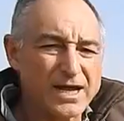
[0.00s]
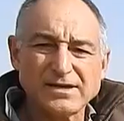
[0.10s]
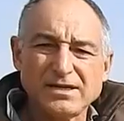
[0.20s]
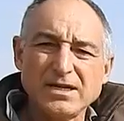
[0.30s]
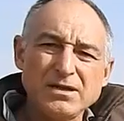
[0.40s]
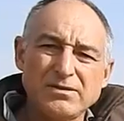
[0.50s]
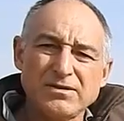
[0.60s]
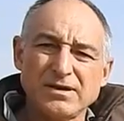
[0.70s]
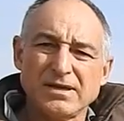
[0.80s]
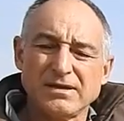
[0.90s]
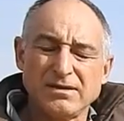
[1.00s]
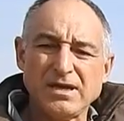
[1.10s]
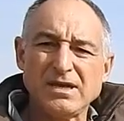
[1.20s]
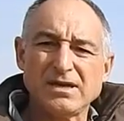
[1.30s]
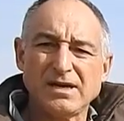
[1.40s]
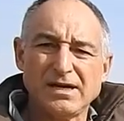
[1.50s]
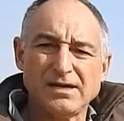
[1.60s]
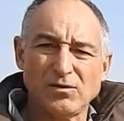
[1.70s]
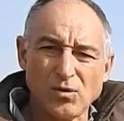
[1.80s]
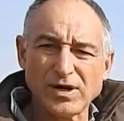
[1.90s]
underneath the
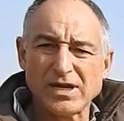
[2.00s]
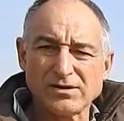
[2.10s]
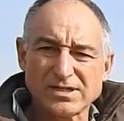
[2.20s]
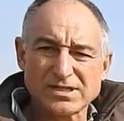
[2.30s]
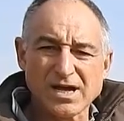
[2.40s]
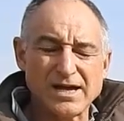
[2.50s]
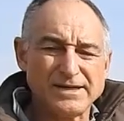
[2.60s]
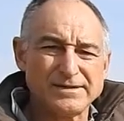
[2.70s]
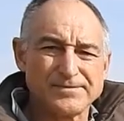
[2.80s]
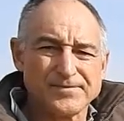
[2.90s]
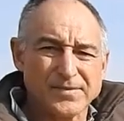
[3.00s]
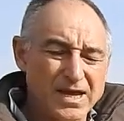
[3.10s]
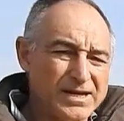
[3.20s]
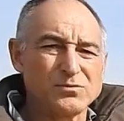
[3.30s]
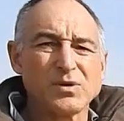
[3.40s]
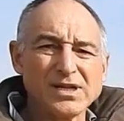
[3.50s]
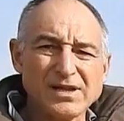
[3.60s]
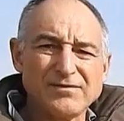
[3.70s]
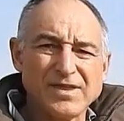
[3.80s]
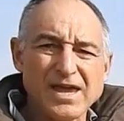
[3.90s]
awning on the side, and it will
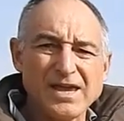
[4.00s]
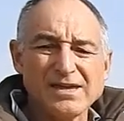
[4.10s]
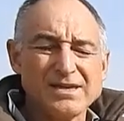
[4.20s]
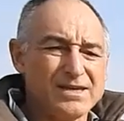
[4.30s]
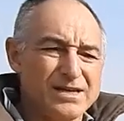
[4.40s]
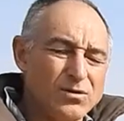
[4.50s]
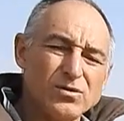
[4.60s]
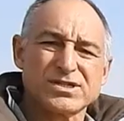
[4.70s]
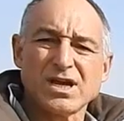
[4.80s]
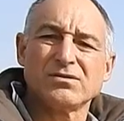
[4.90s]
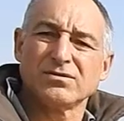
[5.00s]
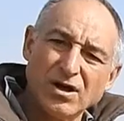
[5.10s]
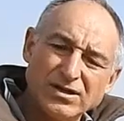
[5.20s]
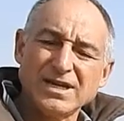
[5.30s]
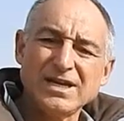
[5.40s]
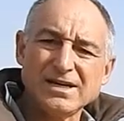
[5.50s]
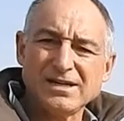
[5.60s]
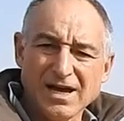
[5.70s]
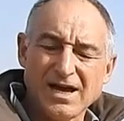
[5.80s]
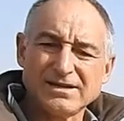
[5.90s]
live there. Also not
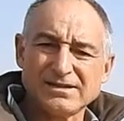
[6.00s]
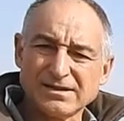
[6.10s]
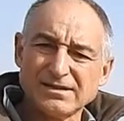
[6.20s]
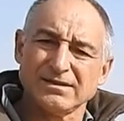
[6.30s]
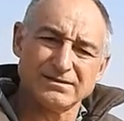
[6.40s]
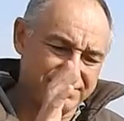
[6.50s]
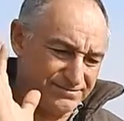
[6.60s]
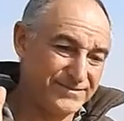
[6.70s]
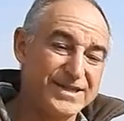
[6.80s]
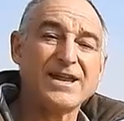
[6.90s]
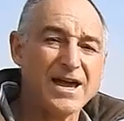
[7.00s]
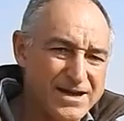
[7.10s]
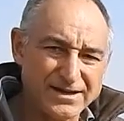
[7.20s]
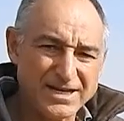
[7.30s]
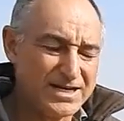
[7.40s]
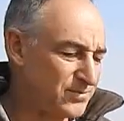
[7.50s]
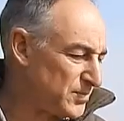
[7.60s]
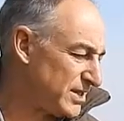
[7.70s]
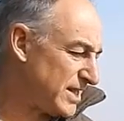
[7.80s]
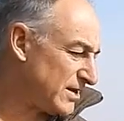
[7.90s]
needed until the day I need it,
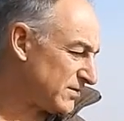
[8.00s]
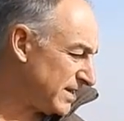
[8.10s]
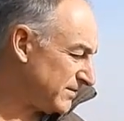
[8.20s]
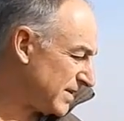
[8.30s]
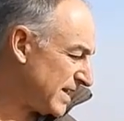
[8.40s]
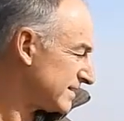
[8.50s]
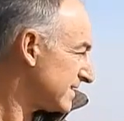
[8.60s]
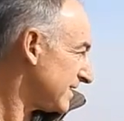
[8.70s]
put it that way. But